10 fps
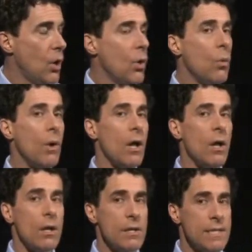
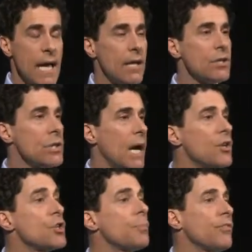will tend to
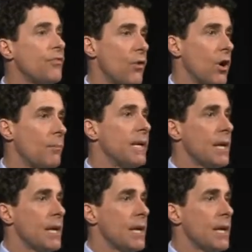underperform,